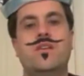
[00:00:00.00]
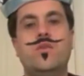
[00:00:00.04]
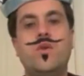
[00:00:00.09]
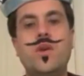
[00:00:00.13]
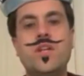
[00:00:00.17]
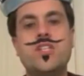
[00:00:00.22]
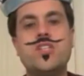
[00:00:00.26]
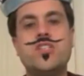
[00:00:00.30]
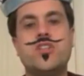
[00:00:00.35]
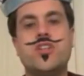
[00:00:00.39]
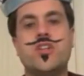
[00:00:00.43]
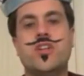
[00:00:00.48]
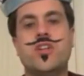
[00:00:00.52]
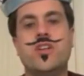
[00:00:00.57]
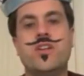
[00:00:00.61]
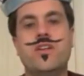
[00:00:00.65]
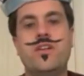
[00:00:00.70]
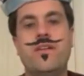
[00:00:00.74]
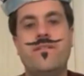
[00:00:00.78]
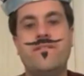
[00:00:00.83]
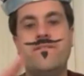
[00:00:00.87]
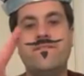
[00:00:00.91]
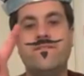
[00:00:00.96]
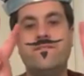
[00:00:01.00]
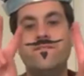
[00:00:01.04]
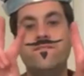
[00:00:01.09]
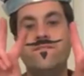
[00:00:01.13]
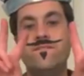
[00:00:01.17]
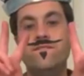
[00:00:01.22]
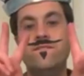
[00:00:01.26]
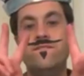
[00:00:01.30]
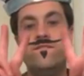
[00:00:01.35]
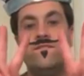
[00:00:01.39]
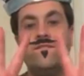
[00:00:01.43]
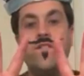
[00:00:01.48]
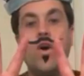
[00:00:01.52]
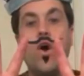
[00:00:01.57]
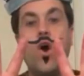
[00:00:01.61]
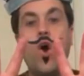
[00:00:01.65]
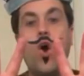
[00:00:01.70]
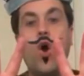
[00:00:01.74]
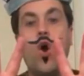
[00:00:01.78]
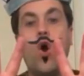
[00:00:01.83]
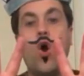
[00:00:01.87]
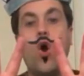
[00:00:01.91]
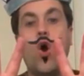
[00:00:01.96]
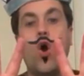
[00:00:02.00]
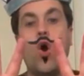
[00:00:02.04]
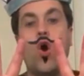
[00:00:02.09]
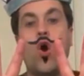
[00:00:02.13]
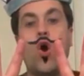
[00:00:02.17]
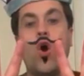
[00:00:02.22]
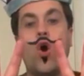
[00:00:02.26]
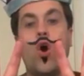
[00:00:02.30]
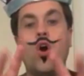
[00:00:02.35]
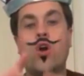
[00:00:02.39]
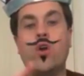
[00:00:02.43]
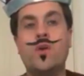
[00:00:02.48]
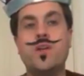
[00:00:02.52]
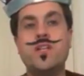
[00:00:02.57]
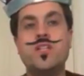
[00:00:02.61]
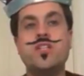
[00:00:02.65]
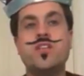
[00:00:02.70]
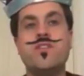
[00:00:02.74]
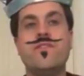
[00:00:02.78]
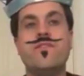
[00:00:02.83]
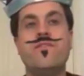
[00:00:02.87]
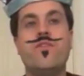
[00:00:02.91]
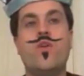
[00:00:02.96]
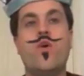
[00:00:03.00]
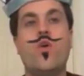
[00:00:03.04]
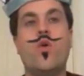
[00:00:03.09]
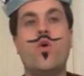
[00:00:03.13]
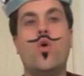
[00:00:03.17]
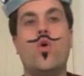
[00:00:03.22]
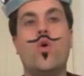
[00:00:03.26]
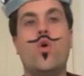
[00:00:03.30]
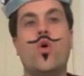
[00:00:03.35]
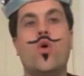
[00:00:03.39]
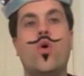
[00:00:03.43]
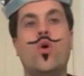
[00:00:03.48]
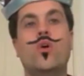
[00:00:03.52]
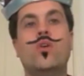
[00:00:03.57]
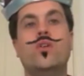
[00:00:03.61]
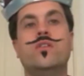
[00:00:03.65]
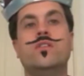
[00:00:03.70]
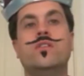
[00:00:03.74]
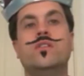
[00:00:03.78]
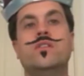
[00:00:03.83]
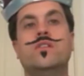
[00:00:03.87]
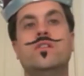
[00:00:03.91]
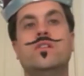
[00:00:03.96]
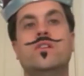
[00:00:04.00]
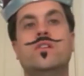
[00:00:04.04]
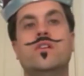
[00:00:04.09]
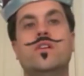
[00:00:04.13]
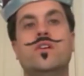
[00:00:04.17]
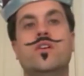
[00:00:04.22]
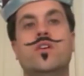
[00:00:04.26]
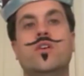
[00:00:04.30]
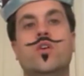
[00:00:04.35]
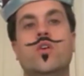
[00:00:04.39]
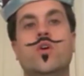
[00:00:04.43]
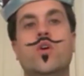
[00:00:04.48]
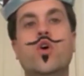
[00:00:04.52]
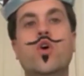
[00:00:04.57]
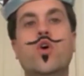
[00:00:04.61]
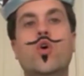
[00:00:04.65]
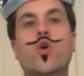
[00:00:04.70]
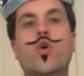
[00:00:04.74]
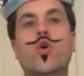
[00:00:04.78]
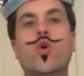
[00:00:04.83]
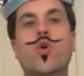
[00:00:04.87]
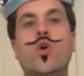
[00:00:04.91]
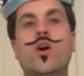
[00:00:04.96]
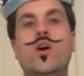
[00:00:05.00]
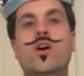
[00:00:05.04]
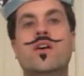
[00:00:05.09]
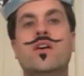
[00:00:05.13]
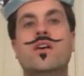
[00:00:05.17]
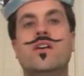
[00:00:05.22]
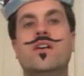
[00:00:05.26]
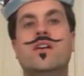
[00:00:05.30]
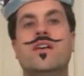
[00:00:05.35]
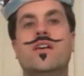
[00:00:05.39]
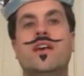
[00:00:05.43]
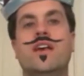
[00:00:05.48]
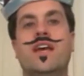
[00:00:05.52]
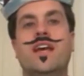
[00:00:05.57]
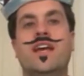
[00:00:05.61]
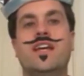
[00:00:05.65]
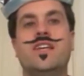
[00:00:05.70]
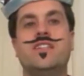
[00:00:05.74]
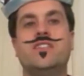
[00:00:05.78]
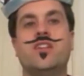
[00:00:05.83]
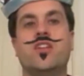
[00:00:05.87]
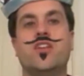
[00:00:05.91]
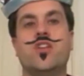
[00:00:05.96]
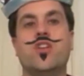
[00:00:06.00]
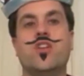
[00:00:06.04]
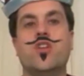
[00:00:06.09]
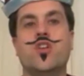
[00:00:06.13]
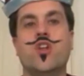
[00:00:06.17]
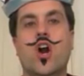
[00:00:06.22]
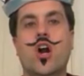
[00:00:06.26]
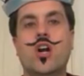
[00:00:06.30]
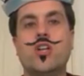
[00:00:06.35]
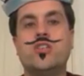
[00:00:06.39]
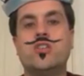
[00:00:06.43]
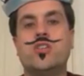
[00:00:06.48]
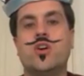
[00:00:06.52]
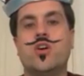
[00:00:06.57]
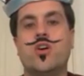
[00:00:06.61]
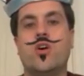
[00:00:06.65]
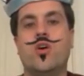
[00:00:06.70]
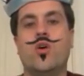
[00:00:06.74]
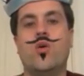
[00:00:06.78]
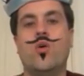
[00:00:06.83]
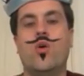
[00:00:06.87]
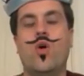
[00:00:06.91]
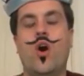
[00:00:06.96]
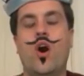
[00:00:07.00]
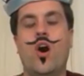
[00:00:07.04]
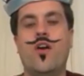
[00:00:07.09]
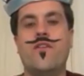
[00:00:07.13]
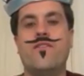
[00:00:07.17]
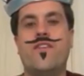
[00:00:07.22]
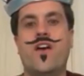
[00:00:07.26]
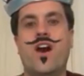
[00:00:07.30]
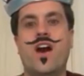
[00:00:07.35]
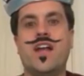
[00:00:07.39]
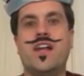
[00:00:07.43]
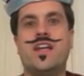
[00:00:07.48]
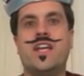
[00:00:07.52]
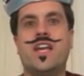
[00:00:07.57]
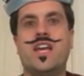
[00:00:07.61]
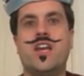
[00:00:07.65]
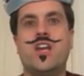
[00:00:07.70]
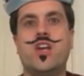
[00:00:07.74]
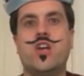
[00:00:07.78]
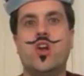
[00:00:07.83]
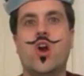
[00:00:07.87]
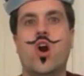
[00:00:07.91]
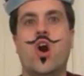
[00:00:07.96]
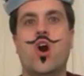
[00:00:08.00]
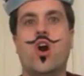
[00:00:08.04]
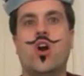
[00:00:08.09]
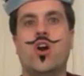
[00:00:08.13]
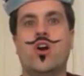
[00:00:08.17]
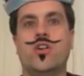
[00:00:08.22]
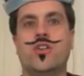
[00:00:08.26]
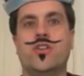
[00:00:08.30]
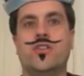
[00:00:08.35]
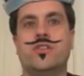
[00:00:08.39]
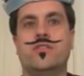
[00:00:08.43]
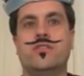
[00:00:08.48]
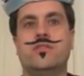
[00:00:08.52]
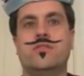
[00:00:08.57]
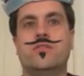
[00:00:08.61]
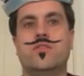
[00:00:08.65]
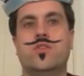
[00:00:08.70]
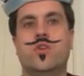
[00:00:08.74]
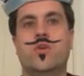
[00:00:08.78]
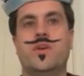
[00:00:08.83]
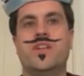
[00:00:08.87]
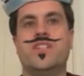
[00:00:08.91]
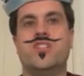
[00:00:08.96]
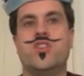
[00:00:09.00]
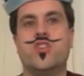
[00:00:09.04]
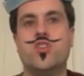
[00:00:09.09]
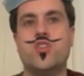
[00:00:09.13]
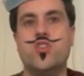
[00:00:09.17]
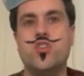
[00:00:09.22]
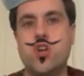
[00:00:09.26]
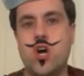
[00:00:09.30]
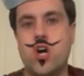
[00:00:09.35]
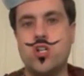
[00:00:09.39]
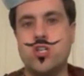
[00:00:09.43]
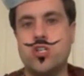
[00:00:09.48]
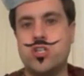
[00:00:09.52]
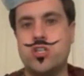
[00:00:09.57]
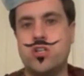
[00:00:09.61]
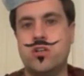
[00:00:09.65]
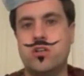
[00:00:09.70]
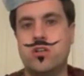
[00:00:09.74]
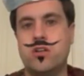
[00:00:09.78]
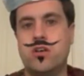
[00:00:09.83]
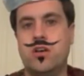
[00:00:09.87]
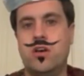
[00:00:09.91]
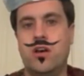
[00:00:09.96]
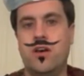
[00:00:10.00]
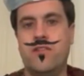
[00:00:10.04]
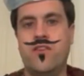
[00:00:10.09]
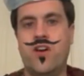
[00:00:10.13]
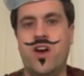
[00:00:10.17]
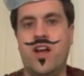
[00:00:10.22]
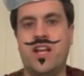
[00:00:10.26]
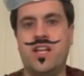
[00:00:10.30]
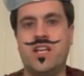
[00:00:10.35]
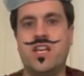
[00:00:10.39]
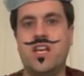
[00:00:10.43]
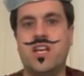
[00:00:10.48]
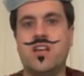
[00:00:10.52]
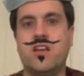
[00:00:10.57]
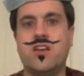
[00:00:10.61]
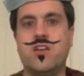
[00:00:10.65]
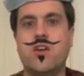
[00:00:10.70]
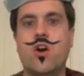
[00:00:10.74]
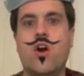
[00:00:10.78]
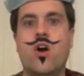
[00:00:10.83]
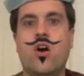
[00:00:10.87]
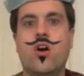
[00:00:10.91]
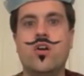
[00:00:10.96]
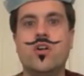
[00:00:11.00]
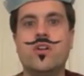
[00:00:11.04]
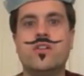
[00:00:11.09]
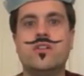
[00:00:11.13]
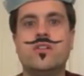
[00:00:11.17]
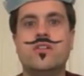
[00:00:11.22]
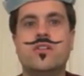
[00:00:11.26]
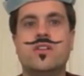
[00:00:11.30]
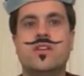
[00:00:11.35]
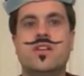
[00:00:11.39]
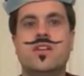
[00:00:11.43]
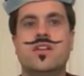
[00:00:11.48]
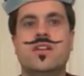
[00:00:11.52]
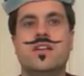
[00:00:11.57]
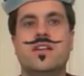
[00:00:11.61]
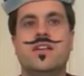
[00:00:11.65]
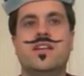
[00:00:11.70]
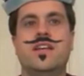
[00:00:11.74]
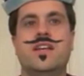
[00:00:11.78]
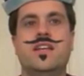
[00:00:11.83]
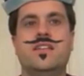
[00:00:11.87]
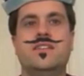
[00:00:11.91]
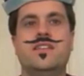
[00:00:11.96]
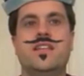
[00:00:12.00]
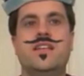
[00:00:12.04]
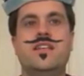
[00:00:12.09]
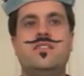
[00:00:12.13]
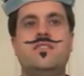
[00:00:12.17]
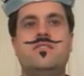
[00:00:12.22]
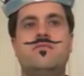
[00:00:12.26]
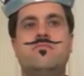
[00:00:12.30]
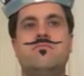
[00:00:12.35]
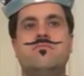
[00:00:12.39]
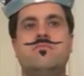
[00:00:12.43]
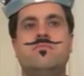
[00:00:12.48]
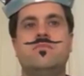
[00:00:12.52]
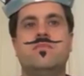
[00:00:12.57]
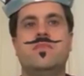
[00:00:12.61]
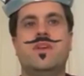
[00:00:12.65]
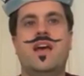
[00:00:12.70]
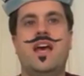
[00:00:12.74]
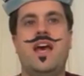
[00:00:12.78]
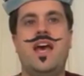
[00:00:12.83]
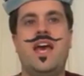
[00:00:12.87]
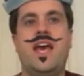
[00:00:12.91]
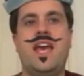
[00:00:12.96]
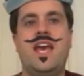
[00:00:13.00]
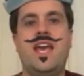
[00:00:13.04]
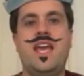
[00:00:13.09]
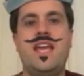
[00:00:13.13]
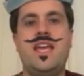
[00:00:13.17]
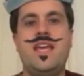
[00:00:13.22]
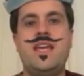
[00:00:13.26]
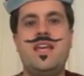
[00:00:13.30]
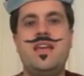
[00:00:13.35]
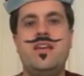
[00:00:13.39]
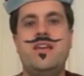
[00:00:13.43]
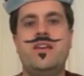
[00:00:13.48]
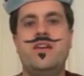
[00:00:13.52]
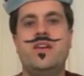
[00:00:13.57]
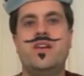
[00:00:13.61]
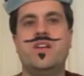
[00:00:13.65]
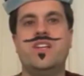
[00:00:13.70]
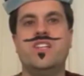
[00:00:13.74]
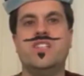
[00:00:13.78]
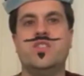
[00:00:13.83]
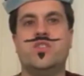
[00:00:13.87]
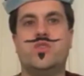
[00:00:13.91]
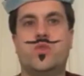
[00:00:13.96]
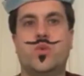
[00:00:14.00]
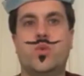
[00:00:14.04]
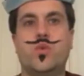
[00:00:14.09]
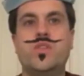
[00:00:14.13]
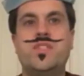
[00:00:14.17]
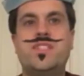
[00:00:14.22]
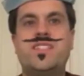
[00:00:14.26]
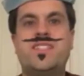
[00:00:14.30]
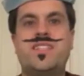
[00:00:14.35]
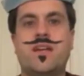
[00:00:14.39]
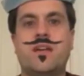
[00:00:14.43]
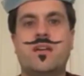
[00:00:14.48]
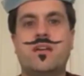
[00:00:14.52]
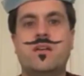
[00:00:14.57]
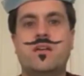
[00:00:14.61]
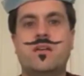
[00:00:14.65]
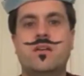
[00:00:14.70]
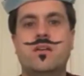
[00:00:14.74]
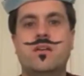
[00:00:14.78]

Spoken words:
Question four. Question four. Who is not a Viking god? Who is not a Viking god? Is it A, Zeus?